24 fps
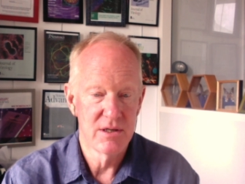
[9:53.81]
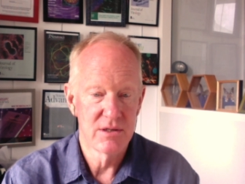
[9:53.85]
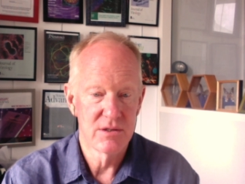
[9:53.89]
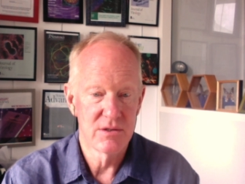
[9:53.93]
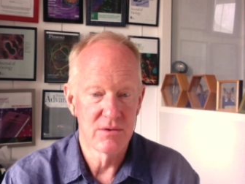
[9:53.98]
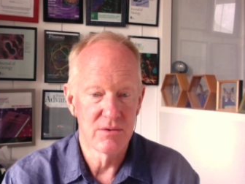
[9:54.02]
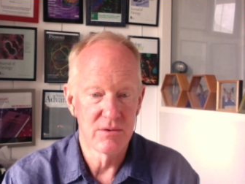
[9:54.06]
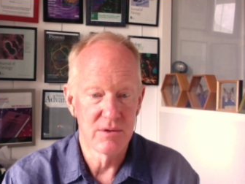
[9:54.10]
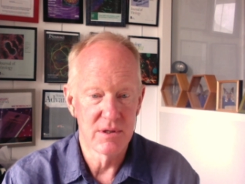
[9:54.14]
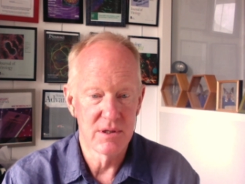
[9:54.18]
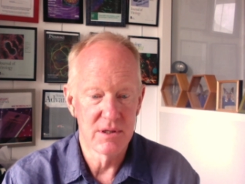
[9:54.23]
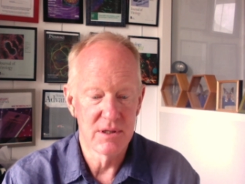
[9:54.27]

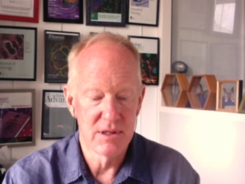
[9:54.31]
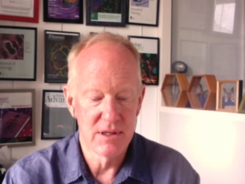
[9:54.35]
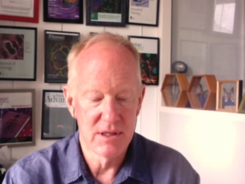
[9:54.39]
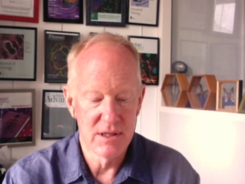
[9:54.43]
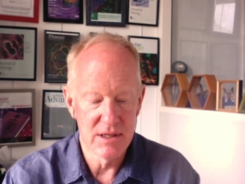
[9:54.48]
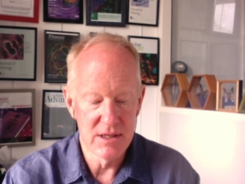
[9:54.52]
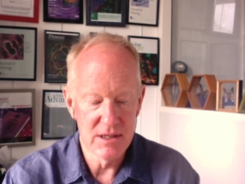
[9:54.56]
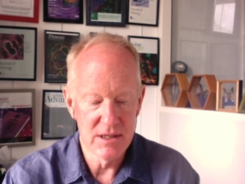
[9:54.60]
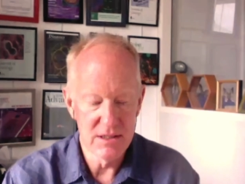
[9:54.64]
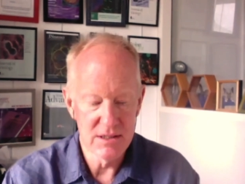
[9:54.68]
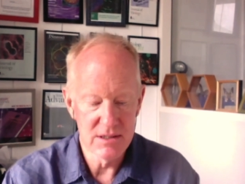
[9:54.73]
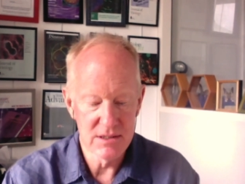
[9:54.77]
So
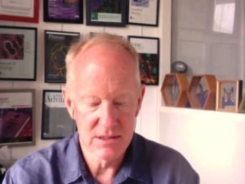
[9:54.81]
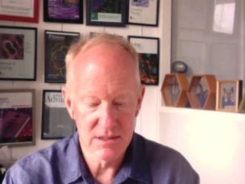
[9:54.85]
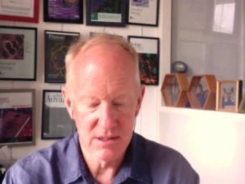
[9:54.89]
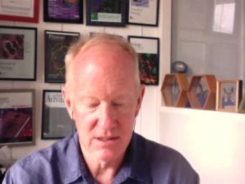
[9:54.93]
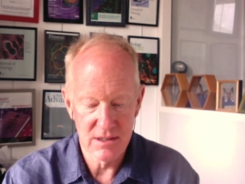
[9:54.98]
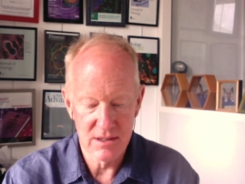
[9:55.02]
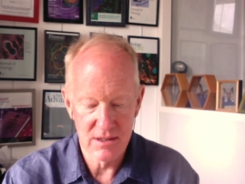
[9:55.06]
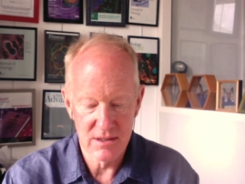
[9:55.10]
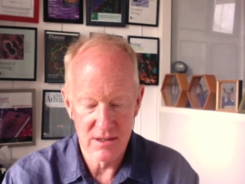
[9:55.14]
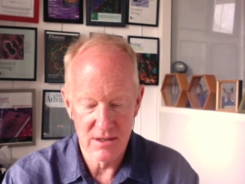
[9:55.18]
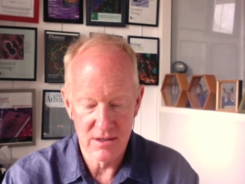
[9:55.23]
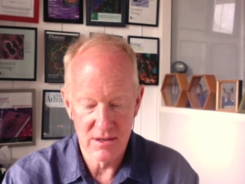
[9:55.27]

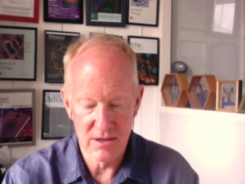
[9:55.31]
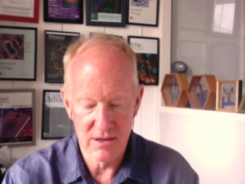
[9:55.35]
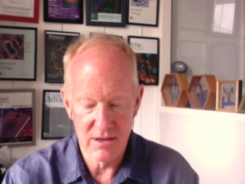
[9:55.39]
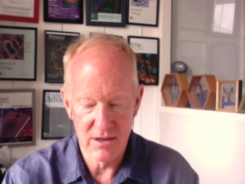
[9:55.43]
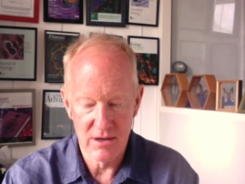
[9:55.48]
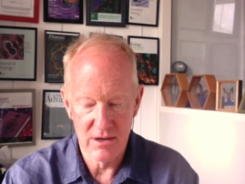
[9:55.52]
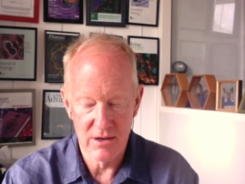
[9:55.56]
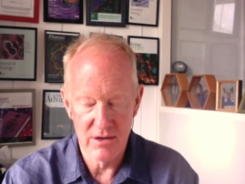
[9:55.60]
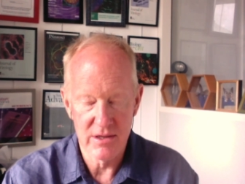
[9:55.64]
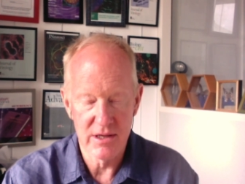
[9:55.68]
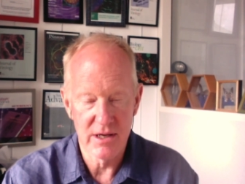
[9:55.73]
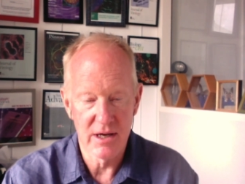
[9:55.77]
these uh,
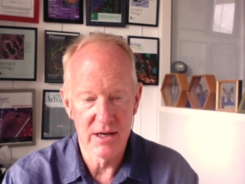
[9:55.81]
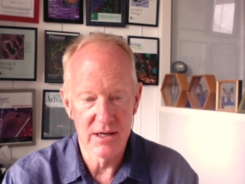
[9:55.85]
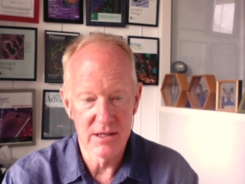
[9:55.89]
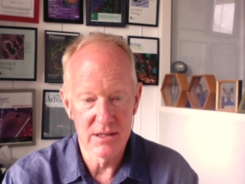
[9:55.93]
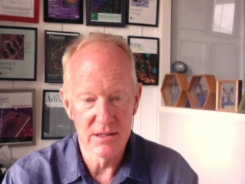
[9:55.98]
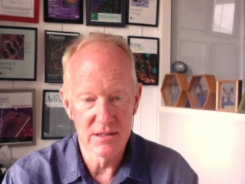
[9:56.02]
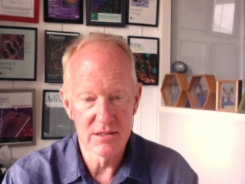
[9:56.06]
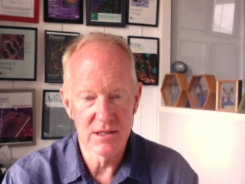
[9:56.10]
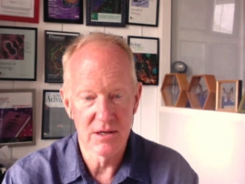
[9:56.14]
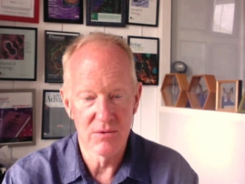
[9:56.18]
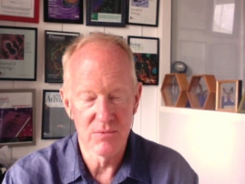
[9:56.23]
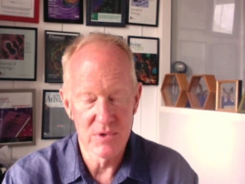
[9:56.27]
are the
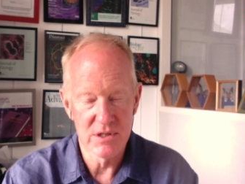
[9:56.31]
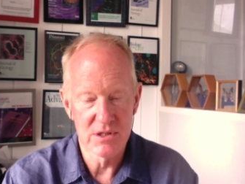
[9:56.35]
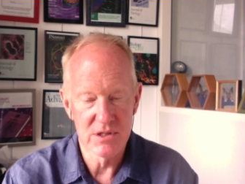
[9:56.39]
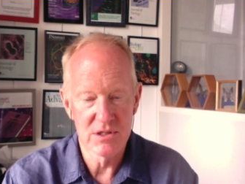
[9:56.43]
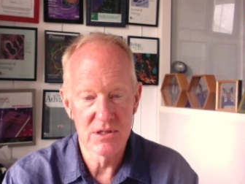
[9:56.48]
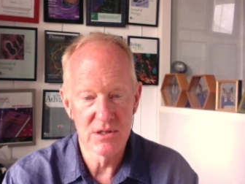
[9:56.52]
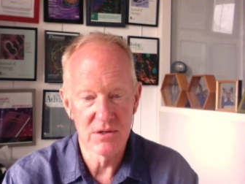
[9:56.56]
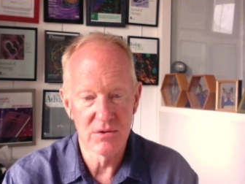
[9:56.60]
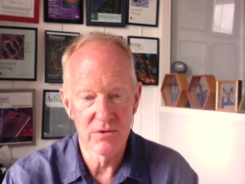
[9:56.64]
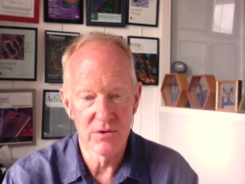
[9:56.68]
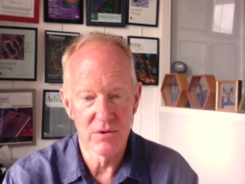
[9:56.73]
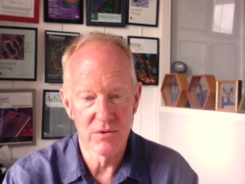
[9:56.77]
ideas that we
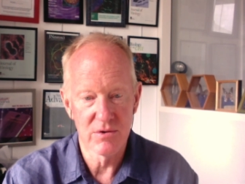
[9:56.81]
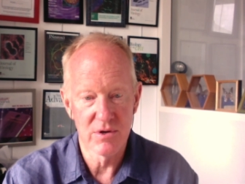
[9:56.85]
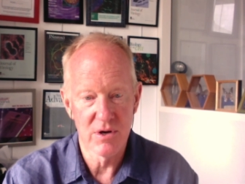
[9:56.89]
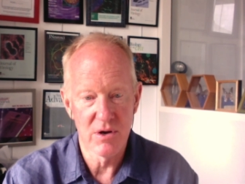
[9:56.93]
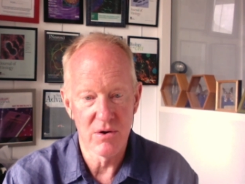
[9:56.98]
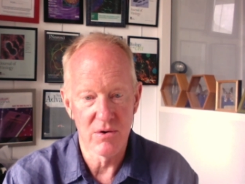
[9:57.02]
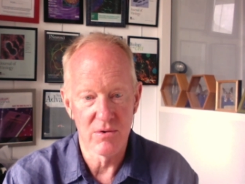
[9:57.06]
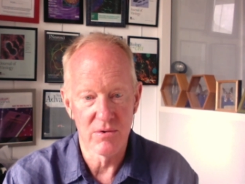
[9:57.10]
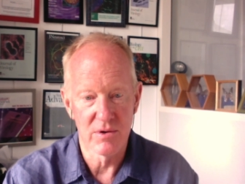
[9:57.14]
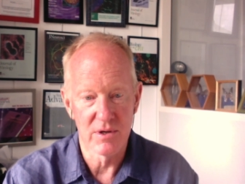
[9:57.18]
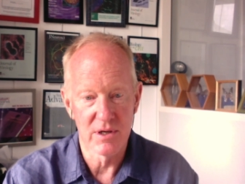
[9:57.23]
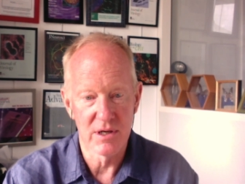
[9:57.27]
still don't
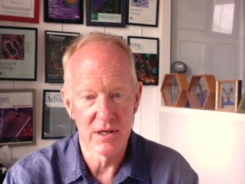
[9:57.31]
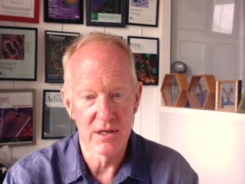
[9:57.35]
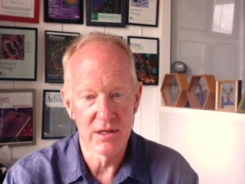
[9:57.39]
know.